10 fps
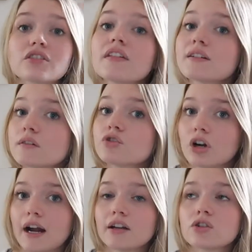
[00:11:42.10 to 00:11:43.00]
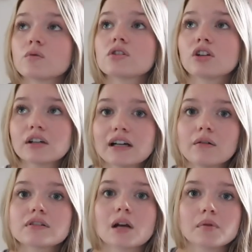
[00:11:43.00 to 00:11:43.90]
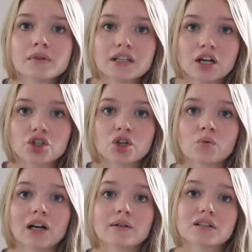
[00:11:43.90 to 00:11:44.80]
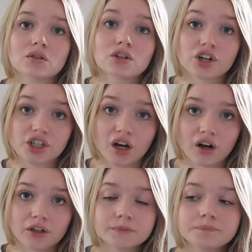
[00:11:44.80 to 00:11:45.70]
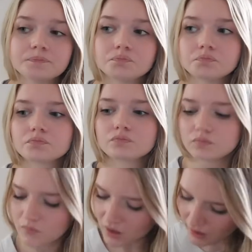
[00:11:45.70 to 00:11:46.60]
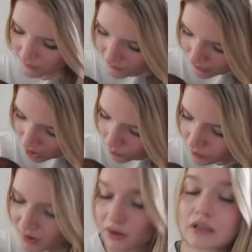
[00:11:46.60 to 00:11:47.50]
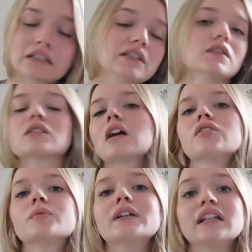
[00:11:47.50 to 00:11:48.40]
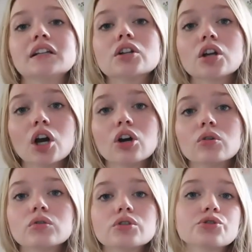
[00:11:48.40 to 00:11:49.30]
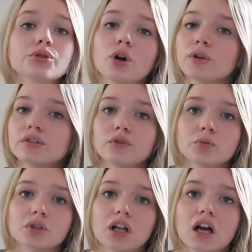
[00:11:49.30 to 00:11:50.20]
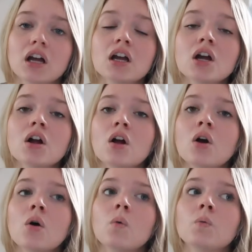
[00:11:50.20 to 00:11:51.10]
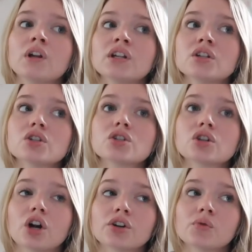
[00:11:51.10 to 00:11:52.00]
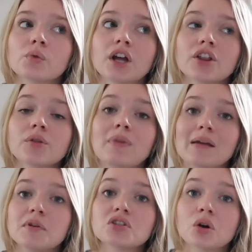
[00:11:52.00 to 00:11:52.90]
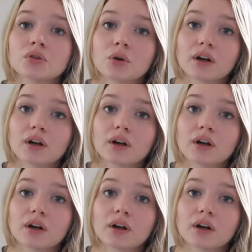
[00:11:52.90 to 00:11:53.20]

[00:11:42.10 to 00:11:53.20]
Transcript: are the things we've tried. So we started out with supplementation when I was still nursing her. And then when we discovered we needed to go only to formula, we started with babies only